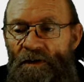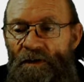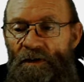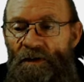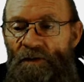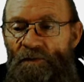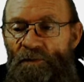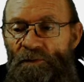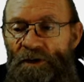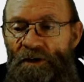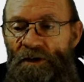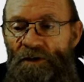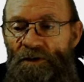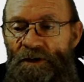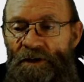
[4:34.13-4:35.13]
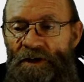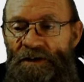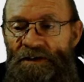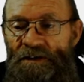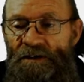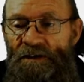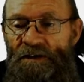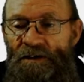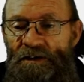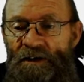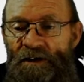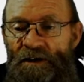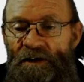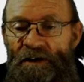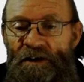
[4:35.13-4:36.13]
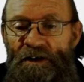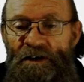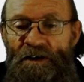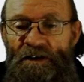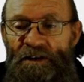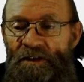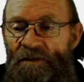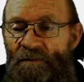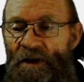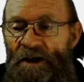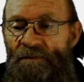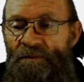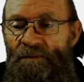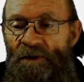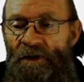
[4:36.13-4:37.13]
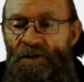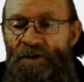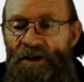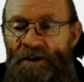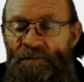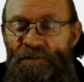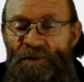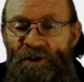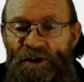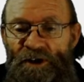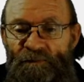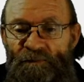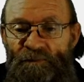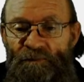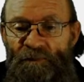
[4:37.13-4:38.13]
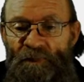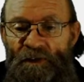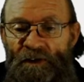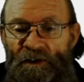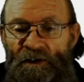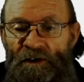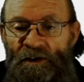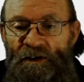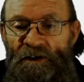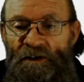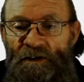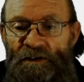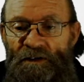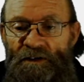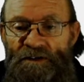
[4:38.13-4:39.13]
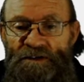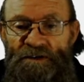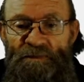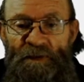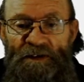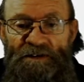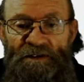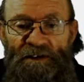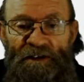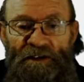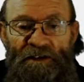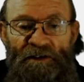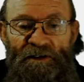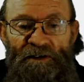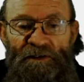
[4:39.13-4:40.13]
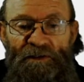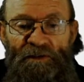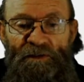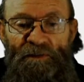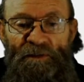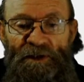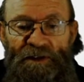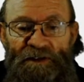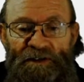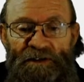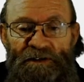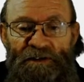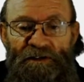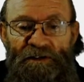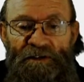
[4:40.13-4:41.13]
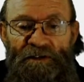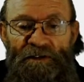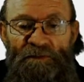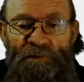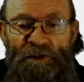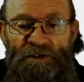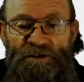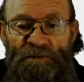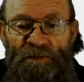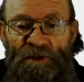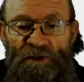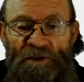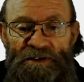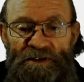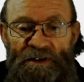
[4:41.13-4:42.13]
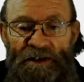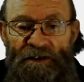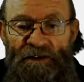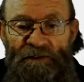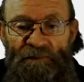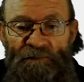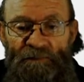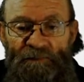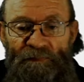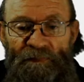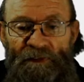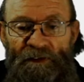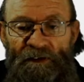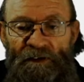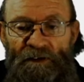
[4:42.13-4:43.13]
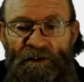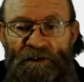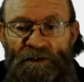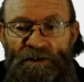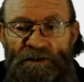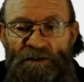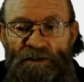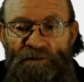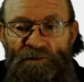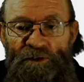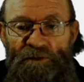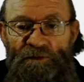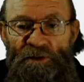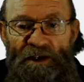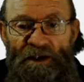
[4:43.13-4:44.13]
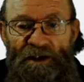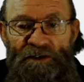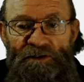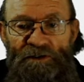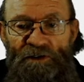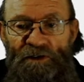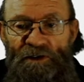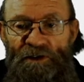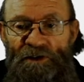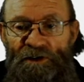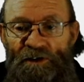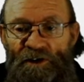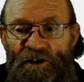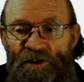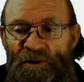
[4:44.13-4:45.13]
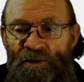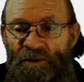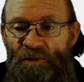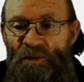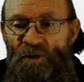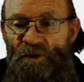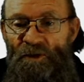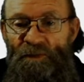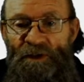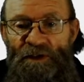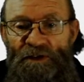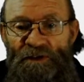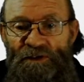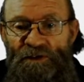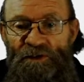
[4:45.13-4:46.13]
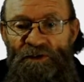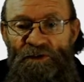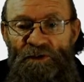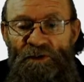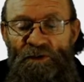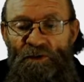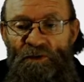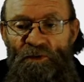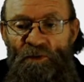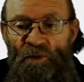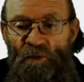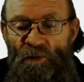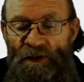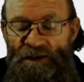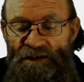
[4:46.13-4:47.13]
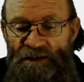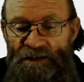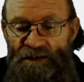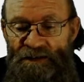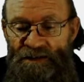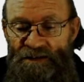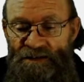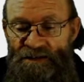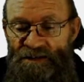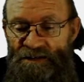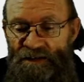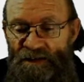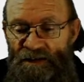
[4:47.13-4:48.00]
If we look at it in the main program body, this is basically what the function block looks like. So if we would like to learn a little bit more about what is